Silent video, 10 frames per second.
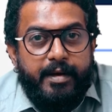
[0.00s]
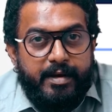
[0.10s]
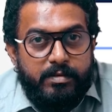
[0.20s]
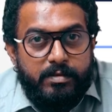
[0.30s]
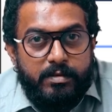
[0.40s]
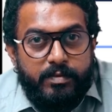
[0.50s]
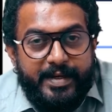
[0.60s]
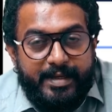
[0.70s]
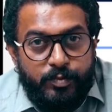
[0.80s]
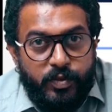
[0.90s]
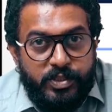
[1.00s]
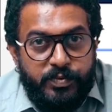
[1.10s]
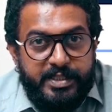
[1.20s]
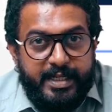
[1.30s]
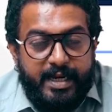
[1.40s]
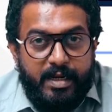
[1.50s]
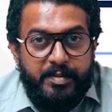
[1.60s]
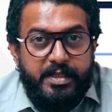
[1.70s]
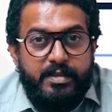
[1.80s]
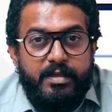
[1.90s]
Hi, welcome to Eduwizz
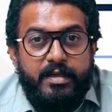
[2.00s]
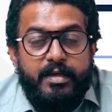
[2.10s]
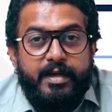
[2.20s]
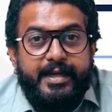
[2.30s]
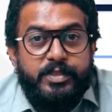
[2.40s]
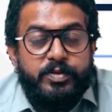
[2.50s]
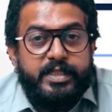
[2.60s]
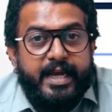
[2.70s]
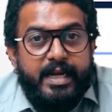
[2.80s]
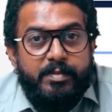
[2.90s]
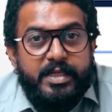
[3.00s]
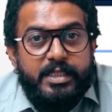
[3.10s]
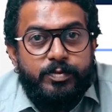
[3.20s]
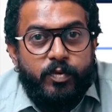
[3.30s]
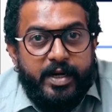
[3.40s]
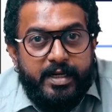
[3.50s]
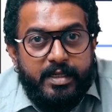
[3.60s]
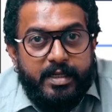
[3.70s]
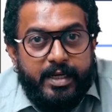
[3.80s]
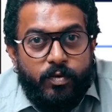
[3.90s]
Academy. Eduwizz Academy is
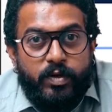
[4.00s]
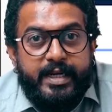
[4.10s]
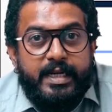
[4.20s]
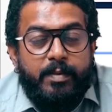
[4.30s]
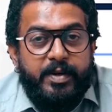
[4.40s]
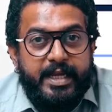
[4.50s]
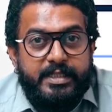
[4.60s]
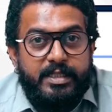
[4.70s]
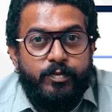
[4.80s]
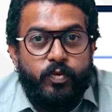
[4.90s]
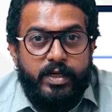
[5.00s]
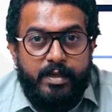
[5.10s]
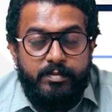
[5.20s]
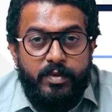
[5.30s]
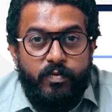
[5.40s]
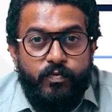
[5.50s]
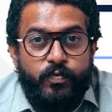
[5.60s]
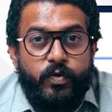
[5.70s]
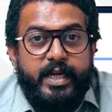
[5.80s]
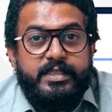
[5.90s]
providing an online application program
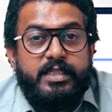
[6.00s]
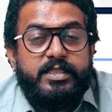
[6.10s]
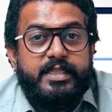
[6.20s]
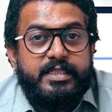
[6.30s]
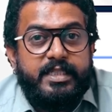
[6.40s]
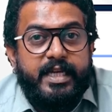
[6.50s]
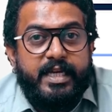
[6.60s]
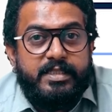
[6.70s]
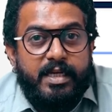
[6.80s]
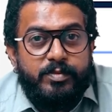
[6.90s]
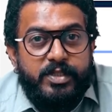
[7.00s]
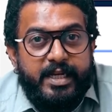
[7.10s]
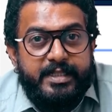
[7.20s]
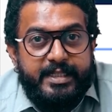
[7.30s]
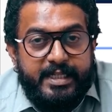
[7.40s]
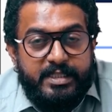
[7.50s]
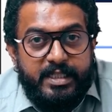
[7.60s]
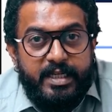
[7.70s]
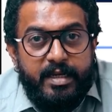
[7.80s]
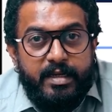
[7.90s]
for licensed nursing exams like
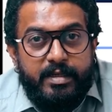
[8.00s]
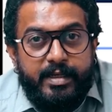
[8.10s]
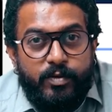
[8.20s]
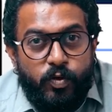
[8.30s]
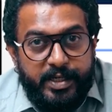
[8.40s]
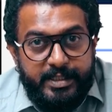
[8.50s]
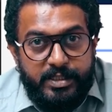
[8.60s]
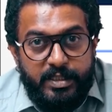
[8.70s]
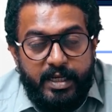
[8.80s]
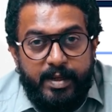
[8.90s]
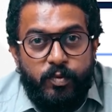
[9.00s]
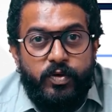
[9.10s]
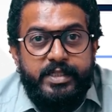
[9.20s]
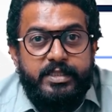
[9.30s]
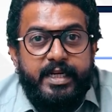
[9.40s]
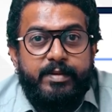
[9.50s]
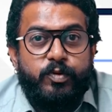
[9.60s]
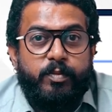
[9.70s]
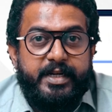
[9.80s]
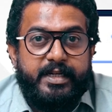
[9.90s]
DHA, DOH, MOH, and
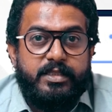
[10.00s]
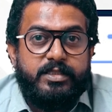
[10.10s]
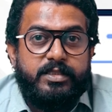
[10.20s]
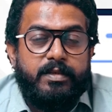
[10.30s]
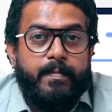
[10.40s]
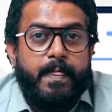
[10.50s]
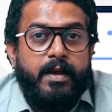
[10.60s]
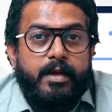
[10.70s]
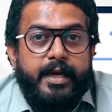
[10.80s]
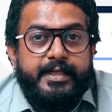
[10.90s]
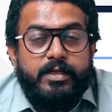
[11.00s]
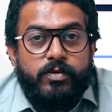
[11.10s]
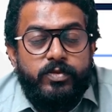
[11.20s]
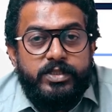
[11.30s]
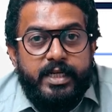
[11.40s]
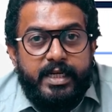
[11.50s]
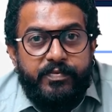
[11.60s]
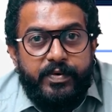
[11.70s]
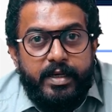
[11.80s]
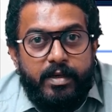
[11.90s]
Prometric. It includes
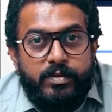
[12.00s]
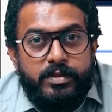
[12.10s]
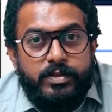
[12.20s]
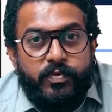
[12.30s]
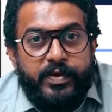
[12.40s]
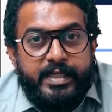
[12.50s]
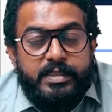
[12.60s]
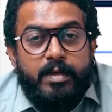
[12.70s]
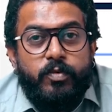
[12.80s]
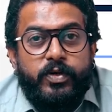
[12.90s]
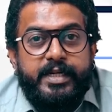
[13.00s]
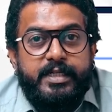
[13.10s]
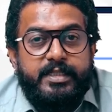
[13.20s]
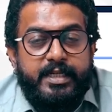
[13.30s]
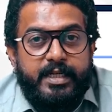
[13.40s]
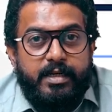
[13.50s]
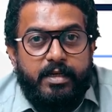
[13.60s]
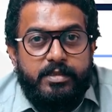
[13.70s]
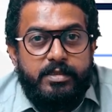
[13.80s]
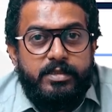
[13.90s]
35 hours of exam-oriented theory
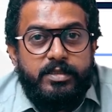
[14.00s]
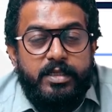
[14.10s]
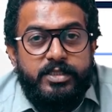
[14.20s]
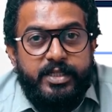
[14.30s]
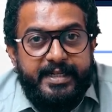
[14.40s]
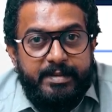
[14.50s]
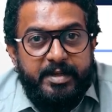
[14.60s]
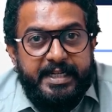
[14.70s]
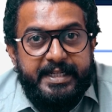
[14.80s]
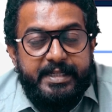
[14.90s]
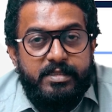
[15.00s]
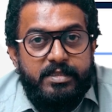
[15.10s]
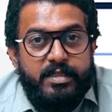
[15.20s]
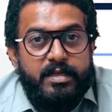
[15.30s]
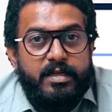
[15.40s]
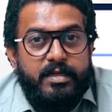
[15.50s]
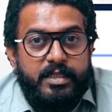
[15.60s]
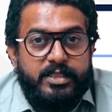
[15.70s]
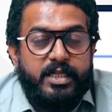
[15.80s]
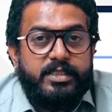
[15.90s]
classes, study materials,
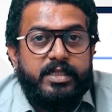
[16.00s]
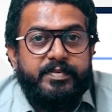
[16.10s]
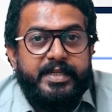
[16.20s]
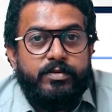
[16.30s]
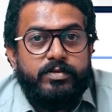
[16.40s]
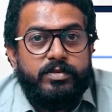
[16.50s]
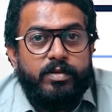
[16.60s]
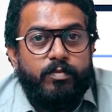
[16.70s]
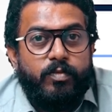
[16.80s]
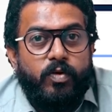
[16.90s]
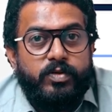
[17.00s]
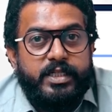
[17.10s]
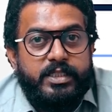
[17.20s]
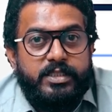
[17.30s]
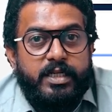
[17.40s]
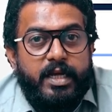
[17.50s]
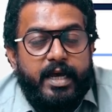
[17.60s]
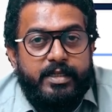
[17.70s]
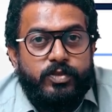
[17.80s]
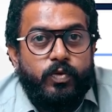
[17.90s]
discussion videos, mock test,
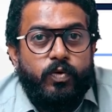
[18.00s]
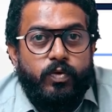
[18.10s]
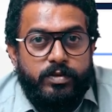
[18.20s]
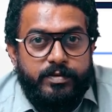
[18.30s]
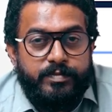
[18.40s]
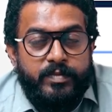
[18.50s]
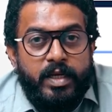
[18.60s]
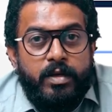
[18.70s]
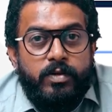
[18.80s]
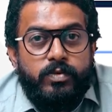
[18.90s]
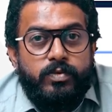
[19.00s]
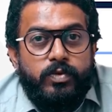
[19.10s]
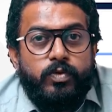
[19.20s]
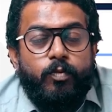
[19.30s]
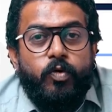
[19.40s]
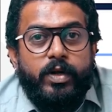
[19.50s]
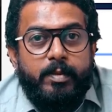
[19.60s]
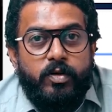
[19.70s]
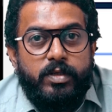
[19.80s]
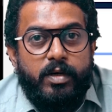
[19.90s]
and so on. To know more
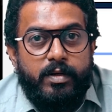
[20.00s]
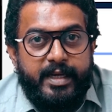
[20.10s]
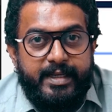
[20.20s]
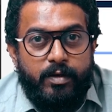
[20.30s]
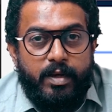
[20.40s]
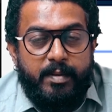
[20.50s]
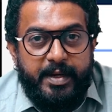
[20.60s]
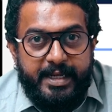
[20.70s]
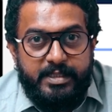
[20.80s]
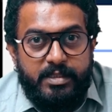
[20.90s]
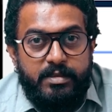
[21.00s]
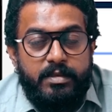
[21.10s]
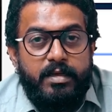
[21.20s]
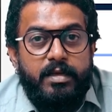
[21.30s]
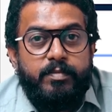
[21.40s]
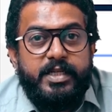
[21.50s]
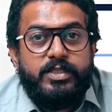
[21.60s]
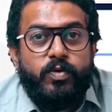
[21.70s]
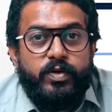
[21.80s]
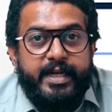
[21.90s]
about our application,
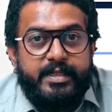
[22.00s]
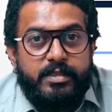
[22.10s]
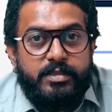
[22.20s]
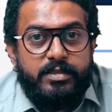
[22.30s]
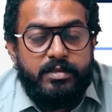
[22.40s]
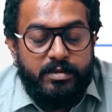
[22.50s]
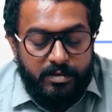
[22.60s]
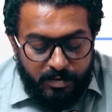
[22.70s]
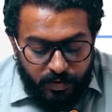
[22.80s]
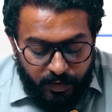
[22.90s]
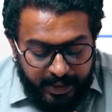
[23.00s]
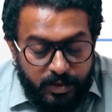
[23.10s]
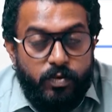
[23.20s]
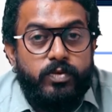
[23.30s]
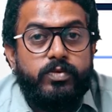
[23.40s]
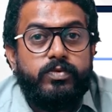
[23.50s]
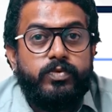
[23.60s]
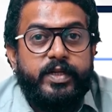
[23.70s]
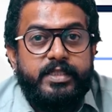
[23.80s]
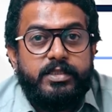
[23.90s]
please contact us. So let's go to
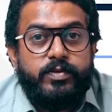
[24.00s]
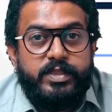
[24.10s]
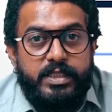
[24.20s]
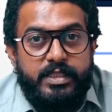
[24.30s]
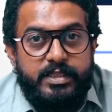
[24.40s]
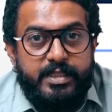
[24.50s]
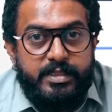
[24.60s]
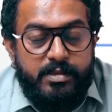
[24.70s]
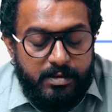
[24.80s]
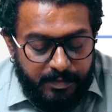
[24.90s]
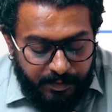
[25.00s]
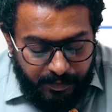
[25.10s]
today's question discussion.